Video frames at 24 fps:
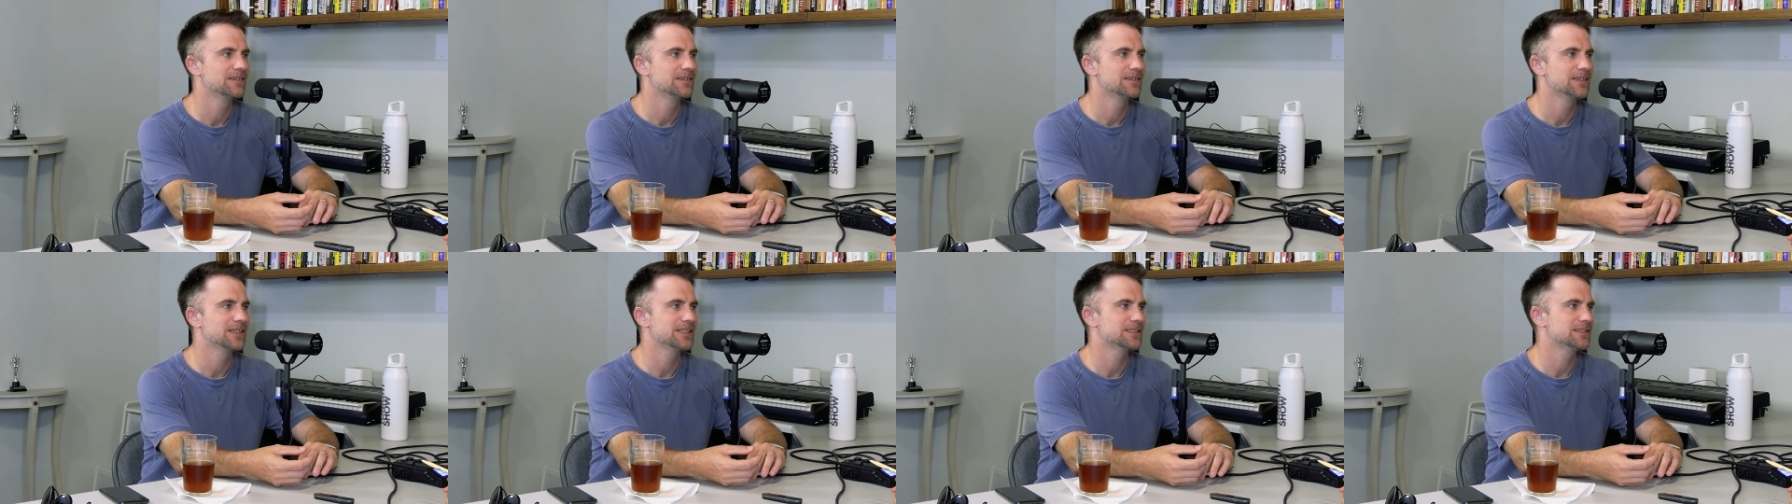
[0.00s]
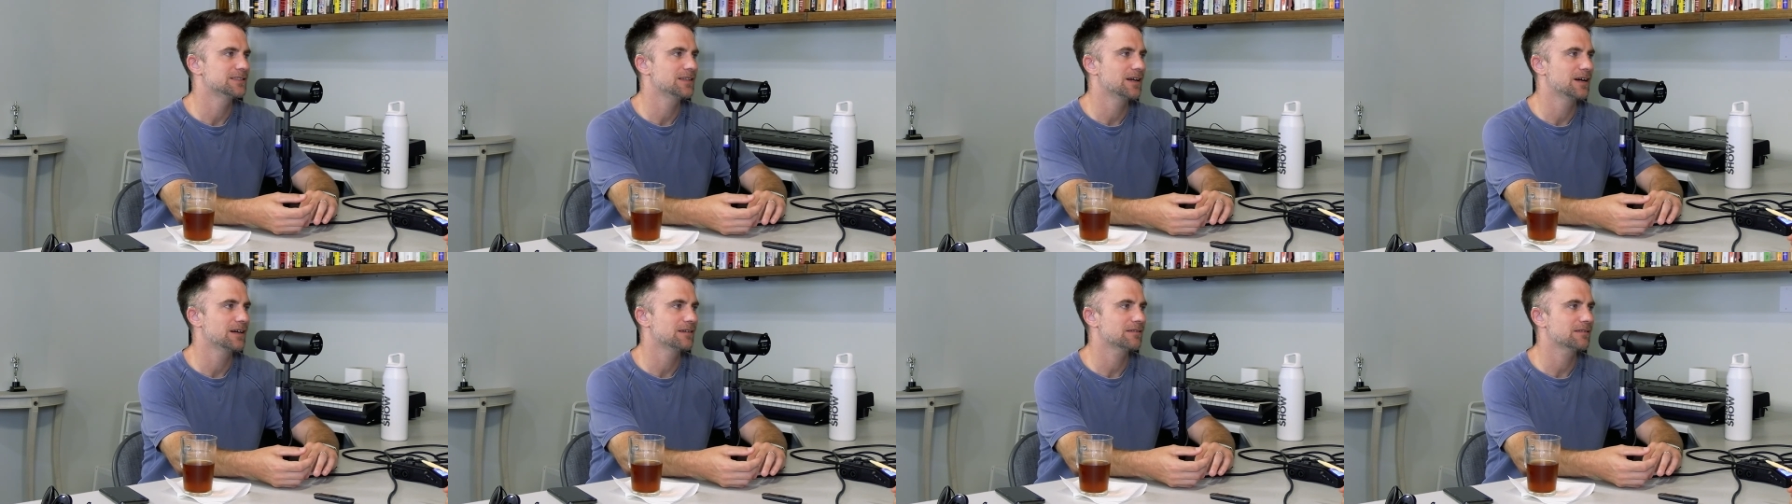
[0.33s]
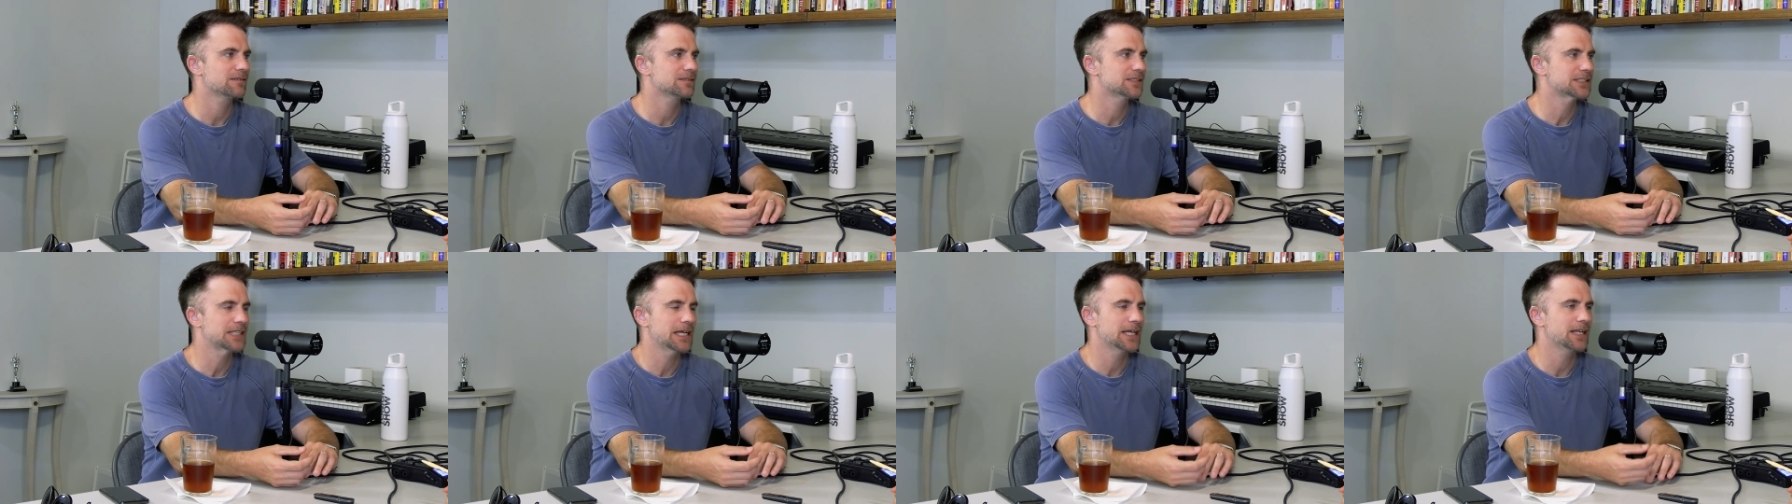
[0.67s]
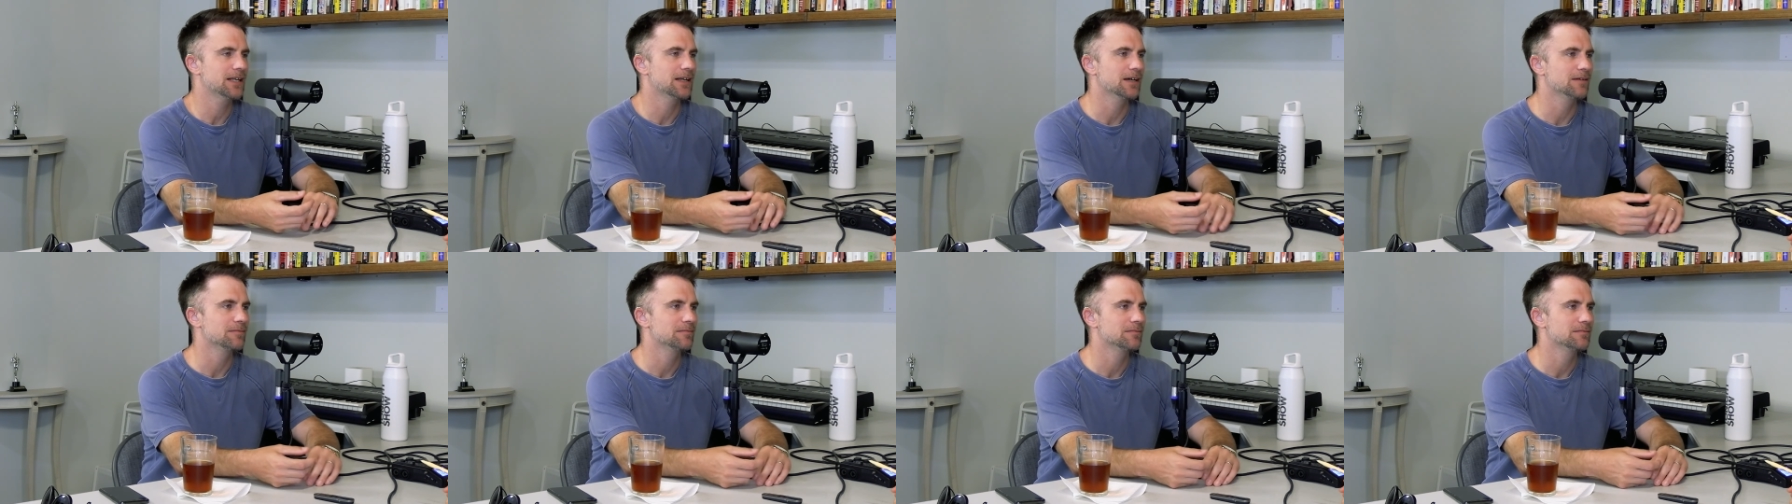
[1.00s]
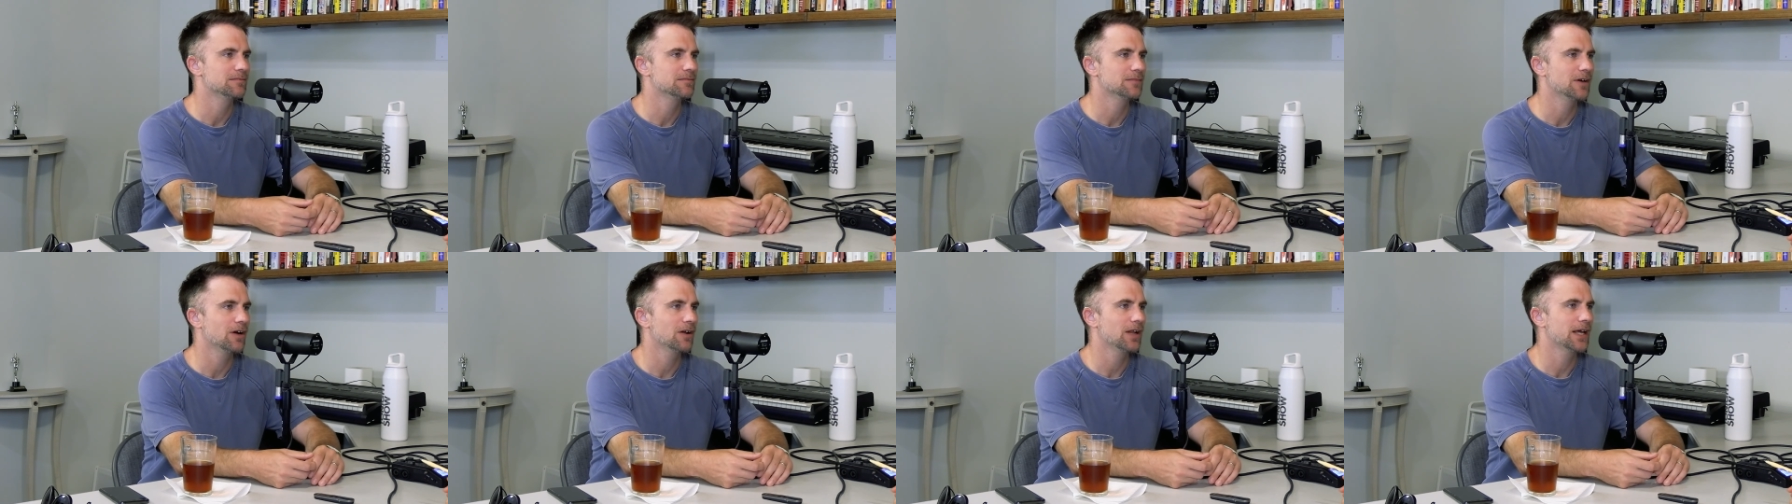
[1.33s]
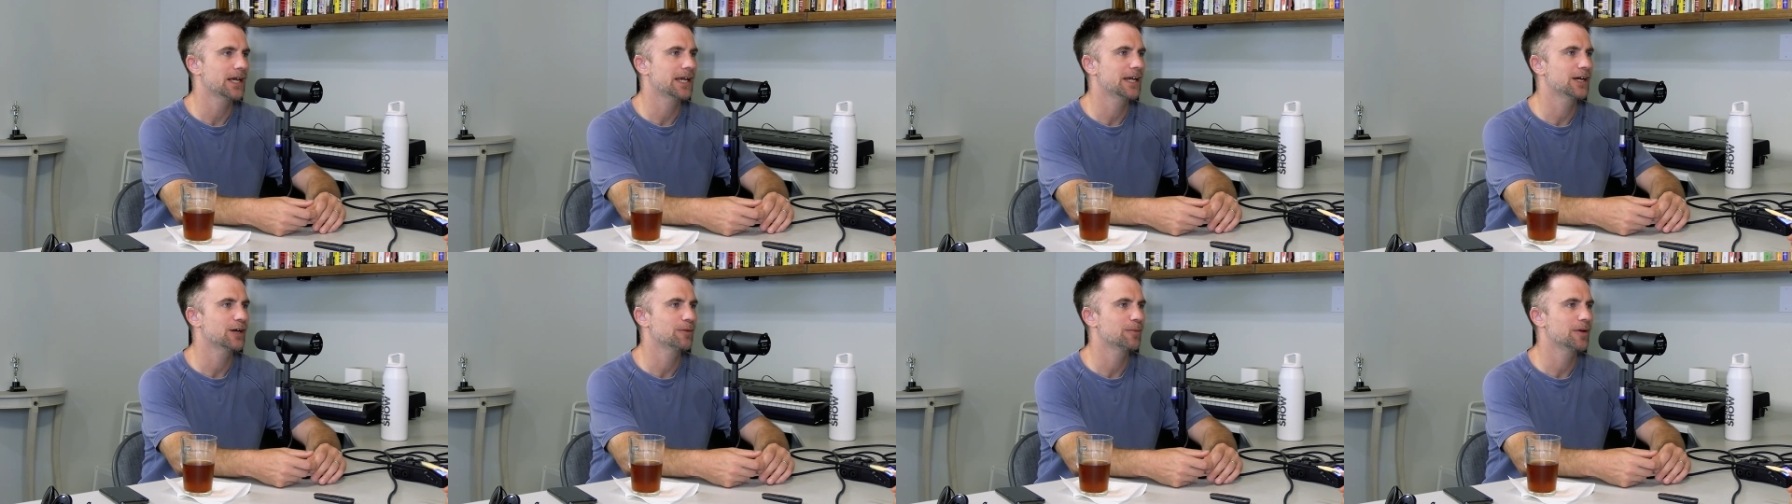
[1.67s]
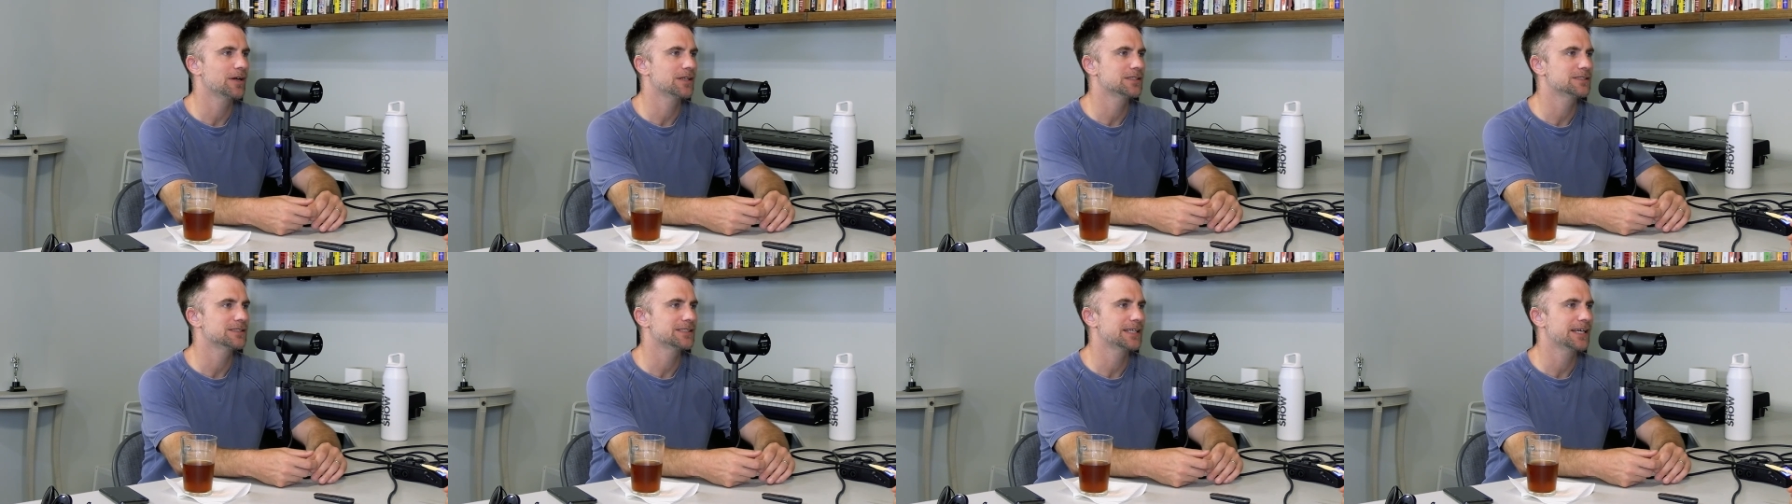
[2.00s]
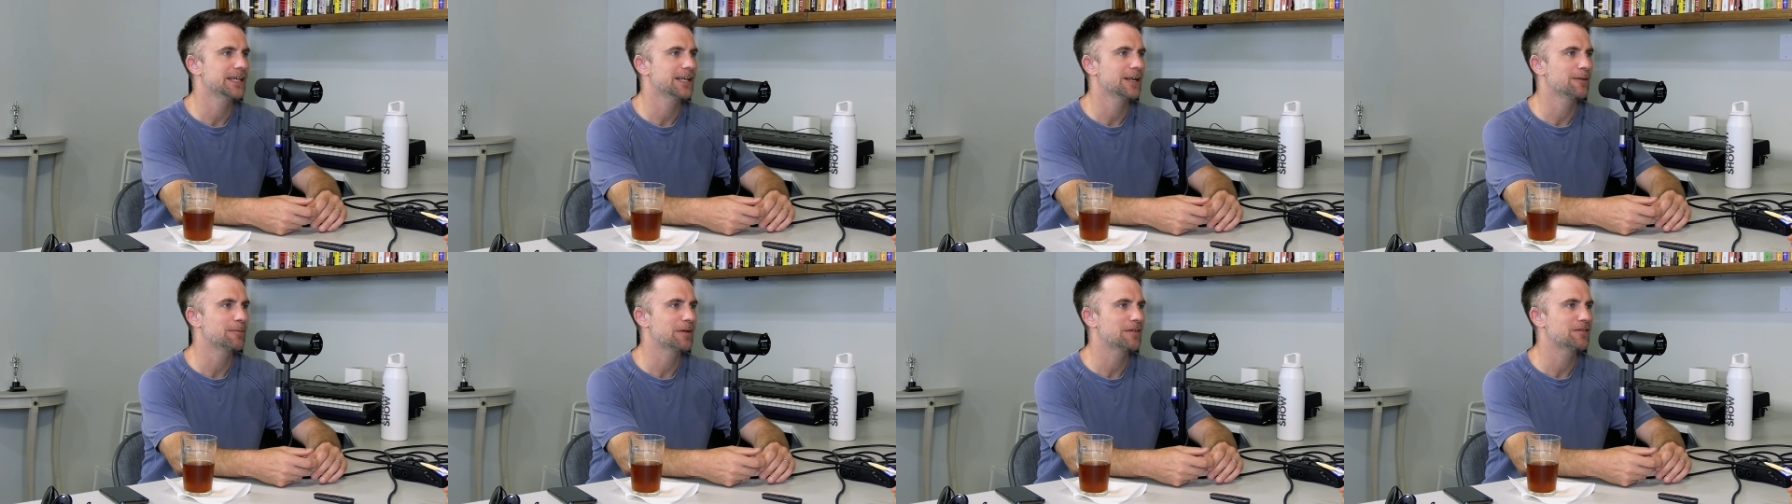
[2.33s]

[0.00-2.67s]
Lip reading: It's not stand-up. All I care about is stand-up.